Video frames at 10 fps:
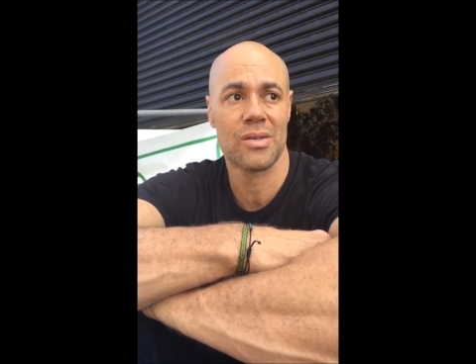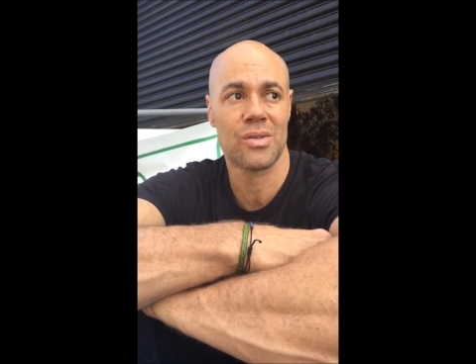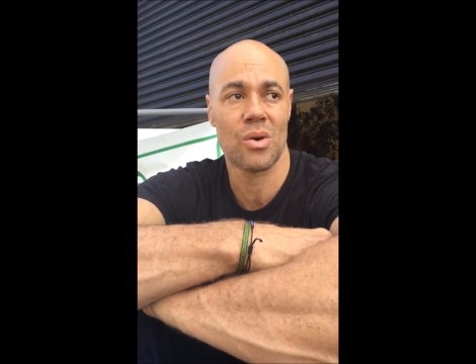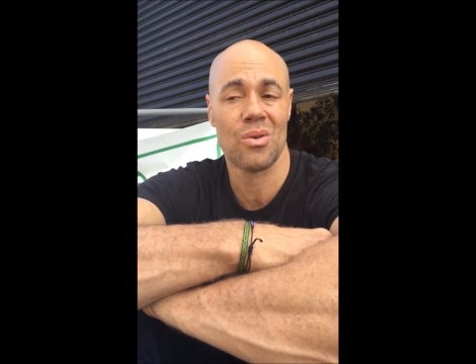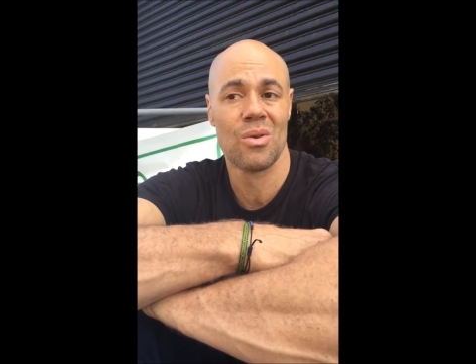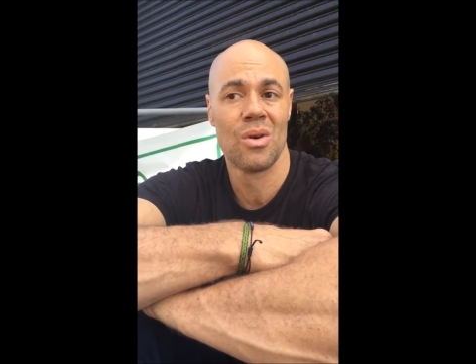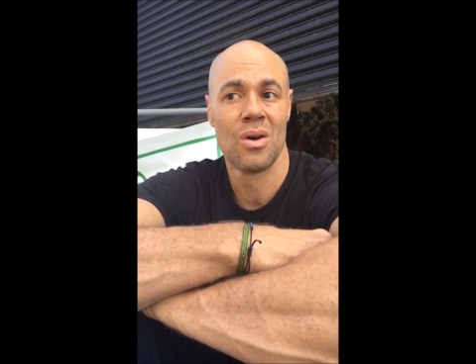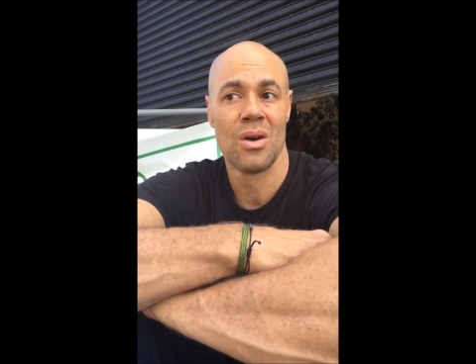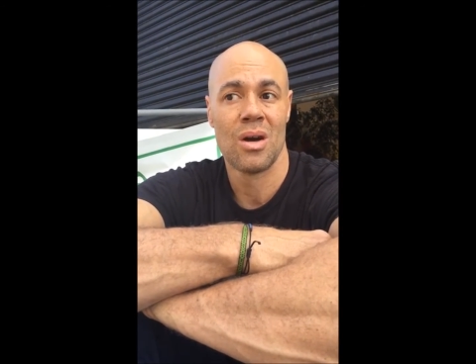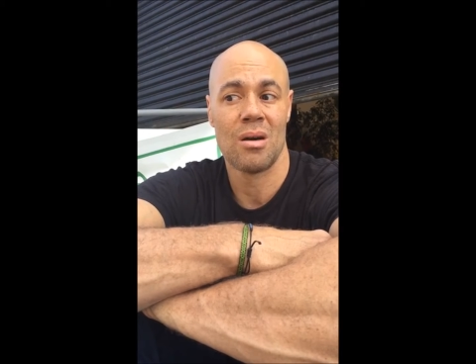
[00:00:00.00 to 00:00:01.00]
So
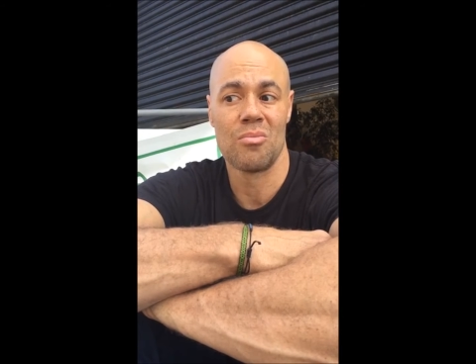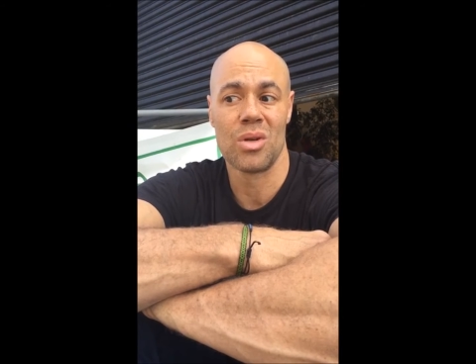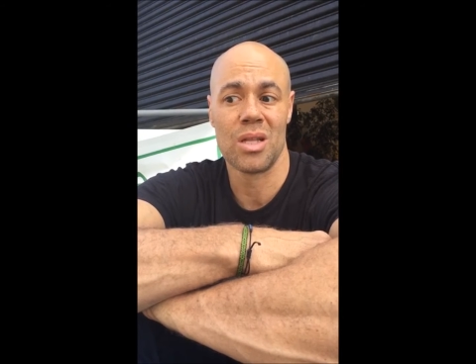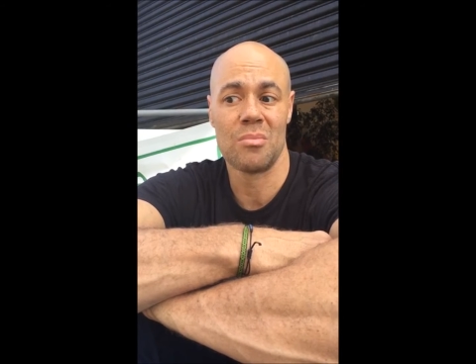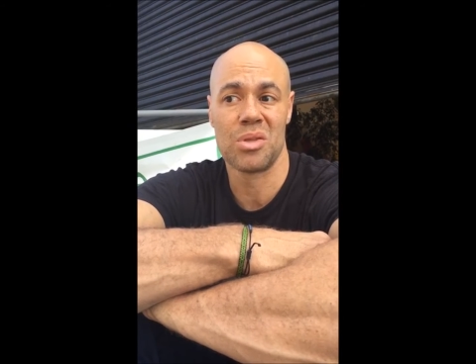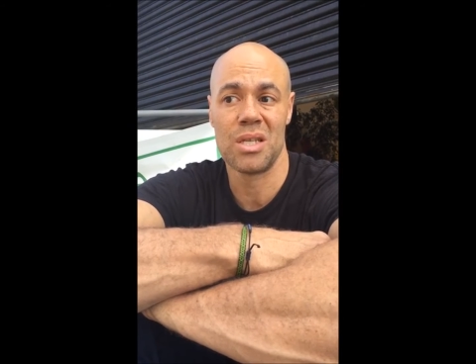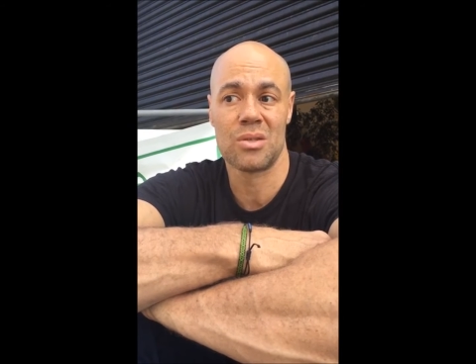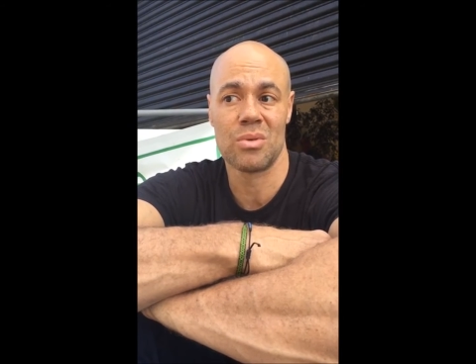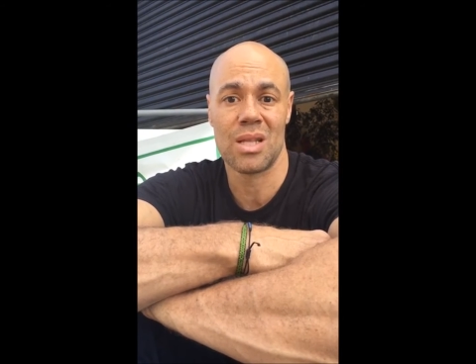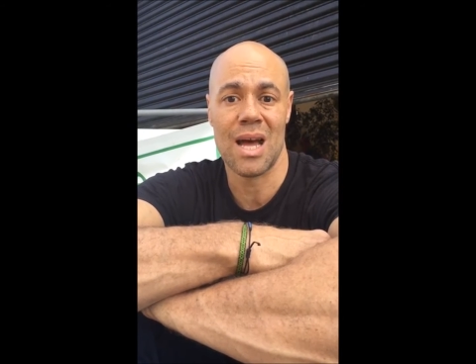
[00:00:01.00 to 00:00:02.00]
I'm really
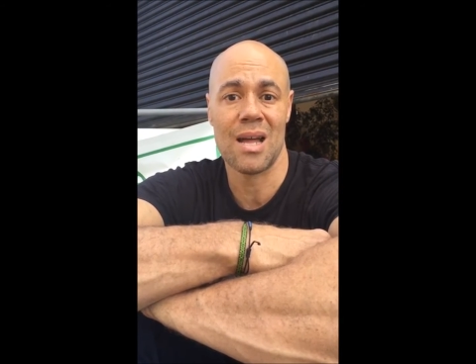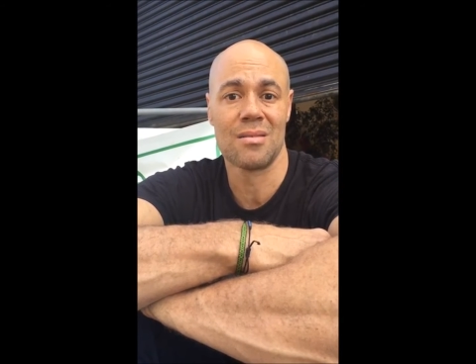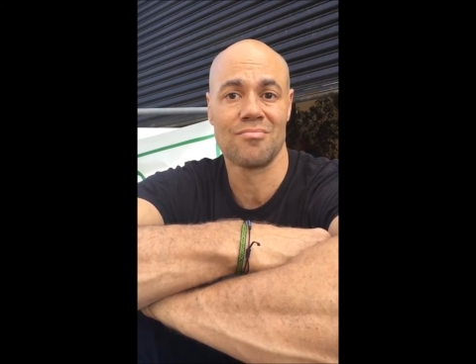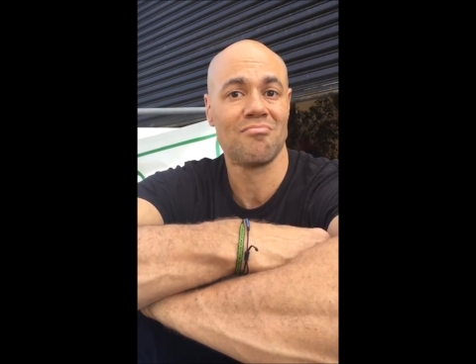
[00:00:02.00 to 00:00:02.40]
pleased with that.